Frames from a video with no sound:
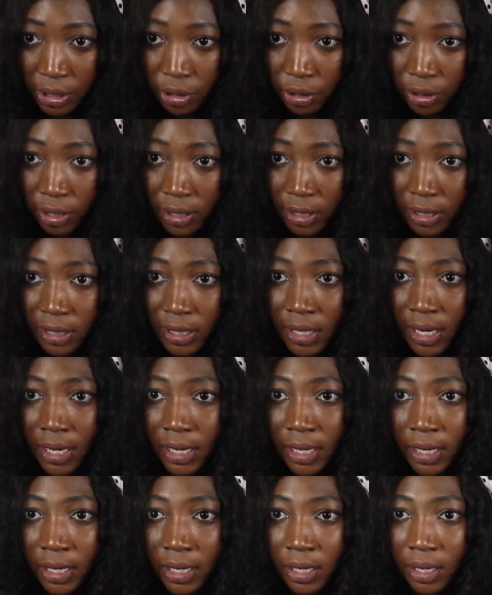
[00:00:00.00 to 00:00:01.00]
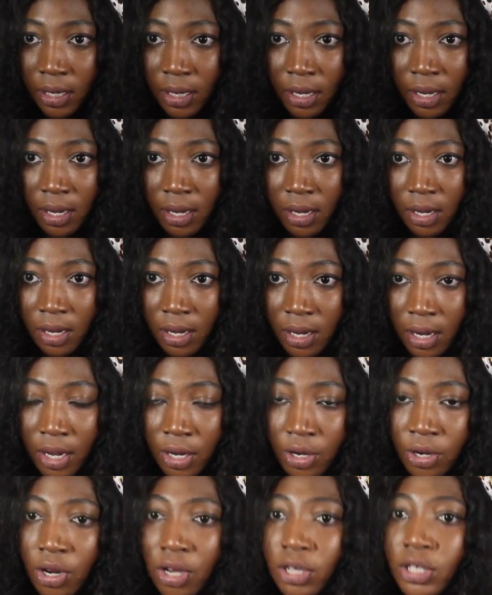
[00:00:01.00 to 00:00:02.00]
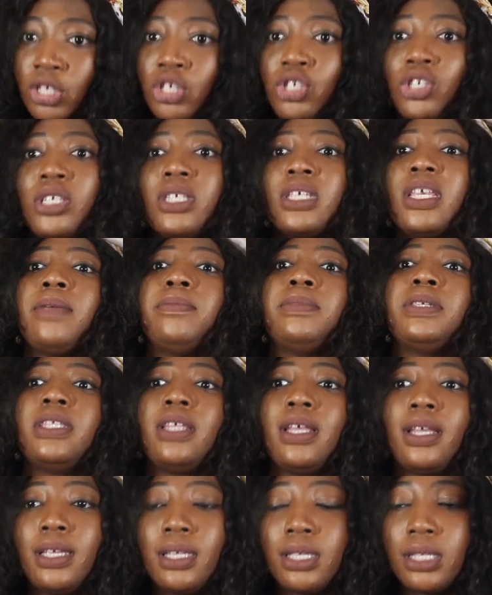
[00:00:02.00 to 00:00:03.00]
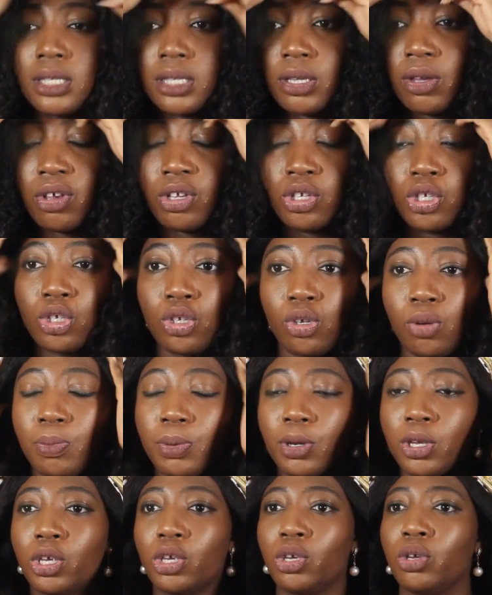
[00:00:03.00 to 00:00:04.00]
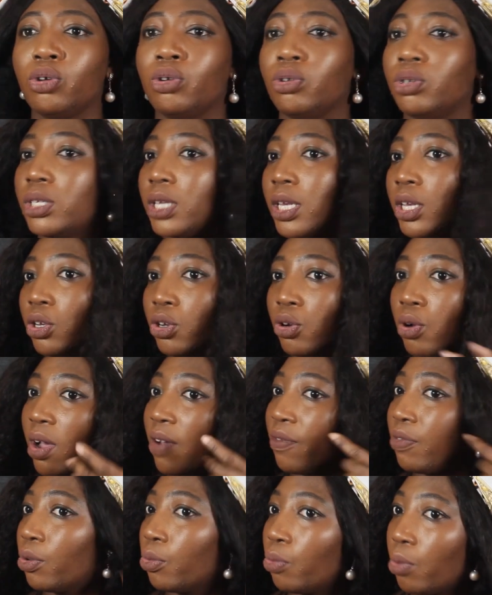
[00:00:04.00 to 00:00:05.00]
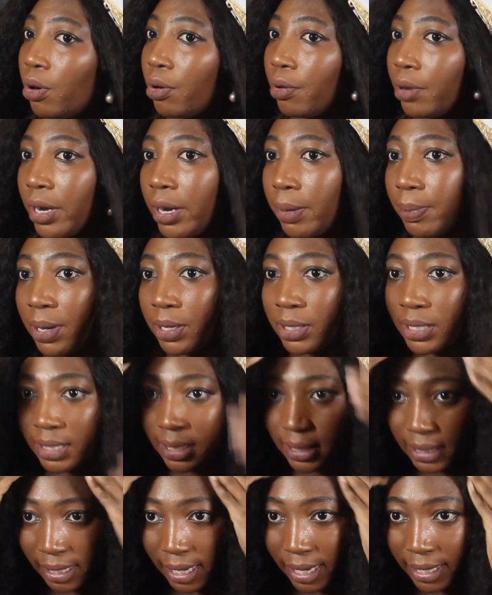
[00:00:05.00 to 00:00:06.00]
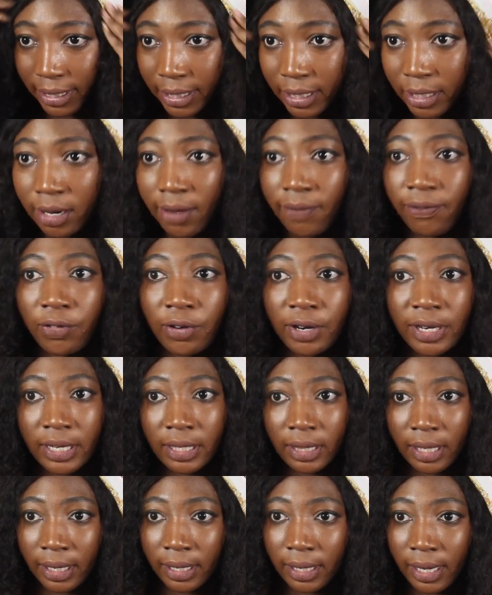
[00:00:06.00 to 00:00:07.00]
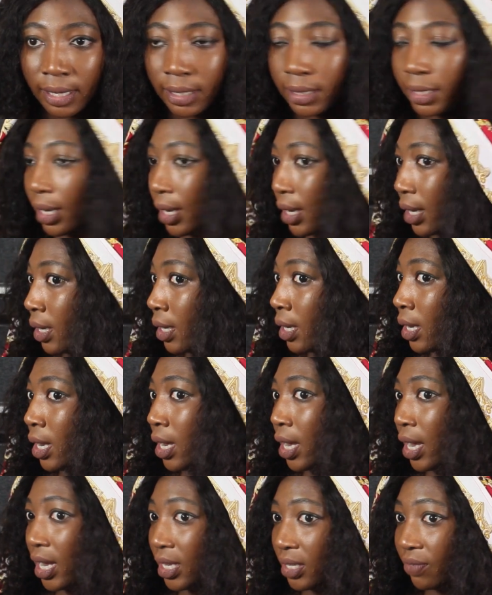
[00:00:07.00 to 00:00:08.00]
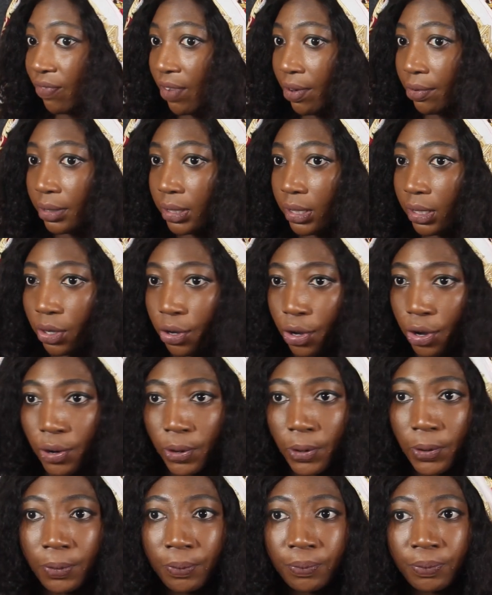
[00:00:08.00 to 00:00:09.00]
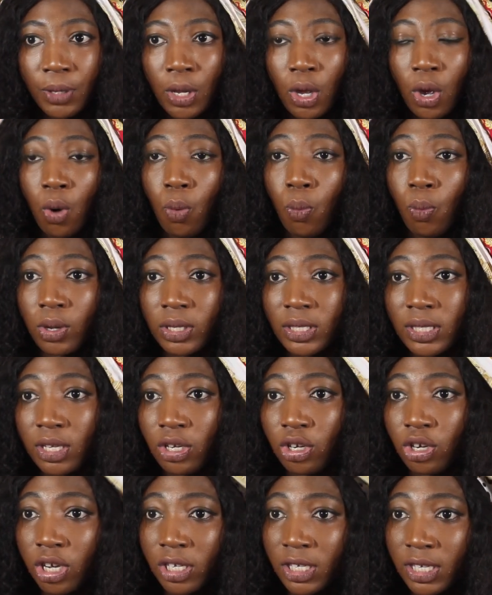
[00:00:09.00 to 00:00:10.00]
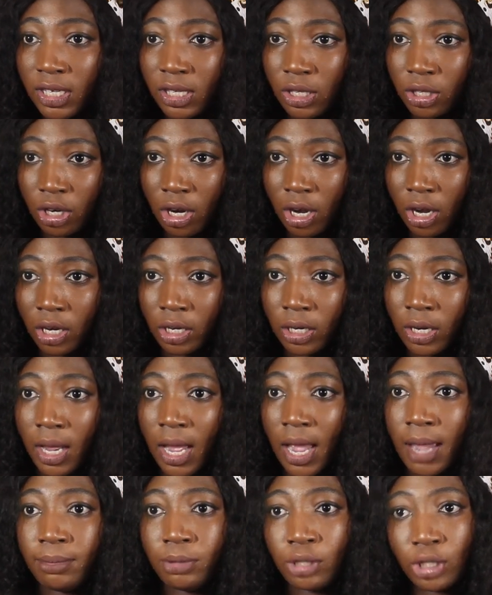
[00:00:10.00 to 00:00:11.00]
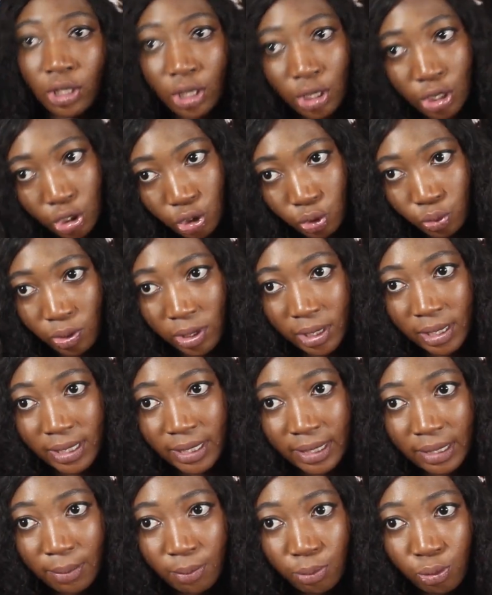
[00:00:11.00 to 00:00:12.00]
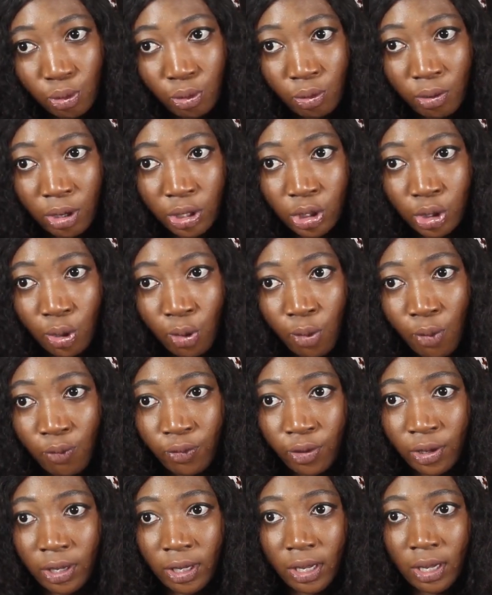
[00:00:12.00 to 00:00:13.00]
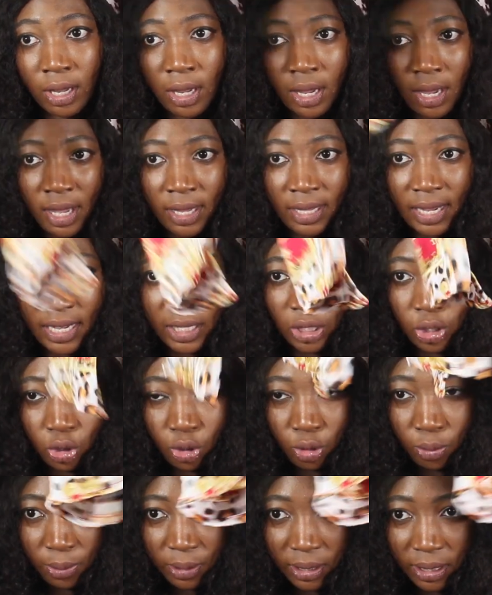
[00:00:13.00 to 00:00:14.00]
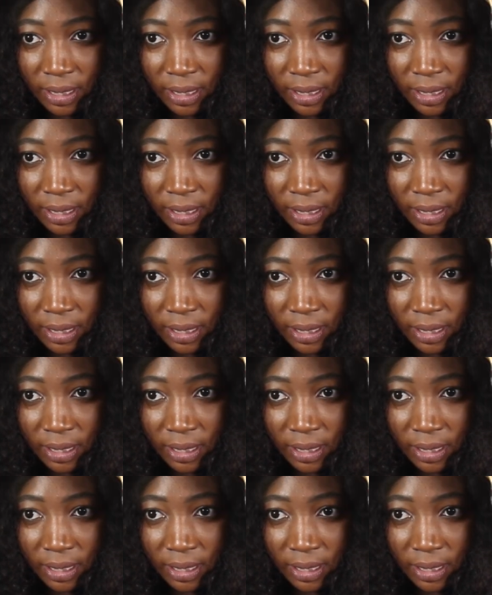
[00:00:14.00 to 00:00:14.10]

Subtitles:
is you're gonna tie. A knot just keeps things super cute and you don't have to worry about it sliding off or anything like that. It's very secure. Once the knot is done, I'm just gonna do a simple crossover that's super